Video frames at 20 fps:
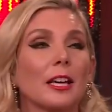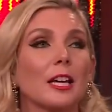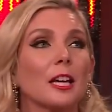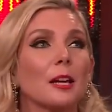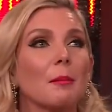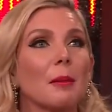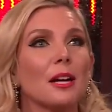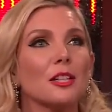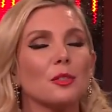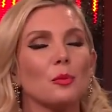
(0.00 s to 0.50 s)

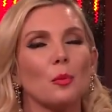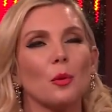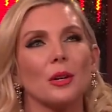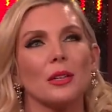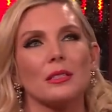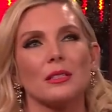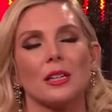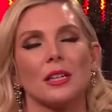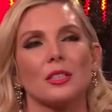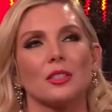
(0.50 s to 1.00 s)
can't imagine what
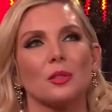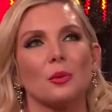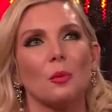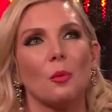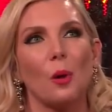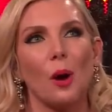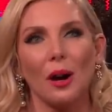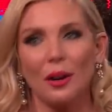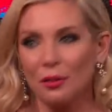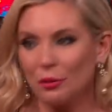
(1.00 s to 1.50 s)
it's like to
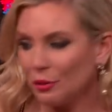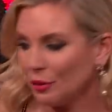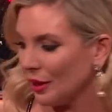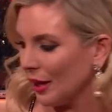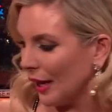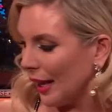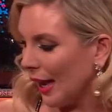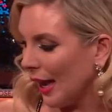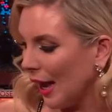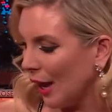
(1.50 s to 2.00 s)
walk through
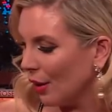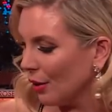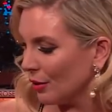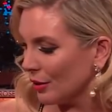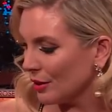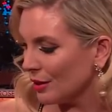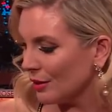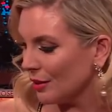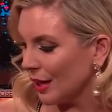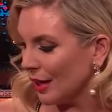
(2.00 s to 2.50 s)
that
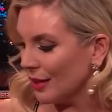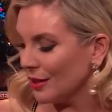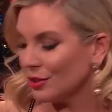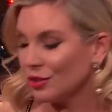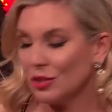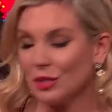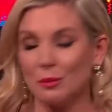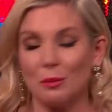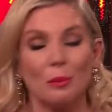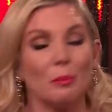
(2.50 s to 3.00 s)
house that has
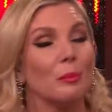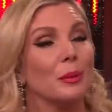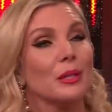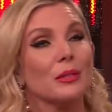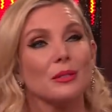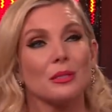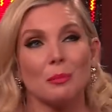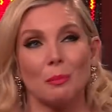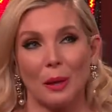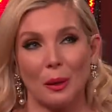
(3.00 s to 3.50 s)
just been
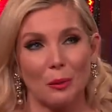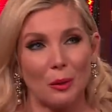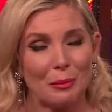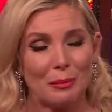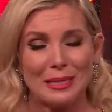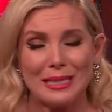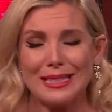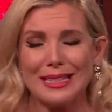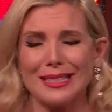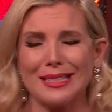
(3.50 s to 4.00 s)
built by
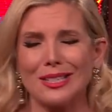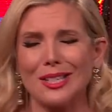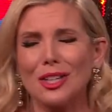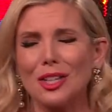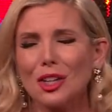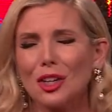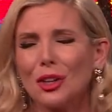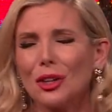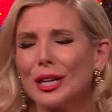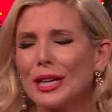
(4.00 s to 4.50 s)
women's
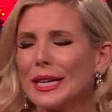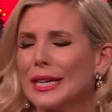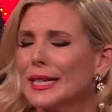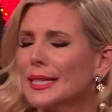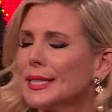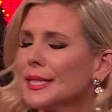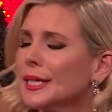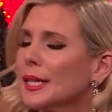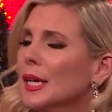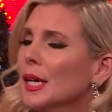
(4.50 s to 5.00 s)

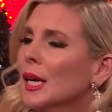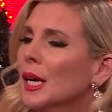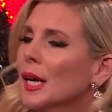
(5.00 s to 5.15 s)
insecurities.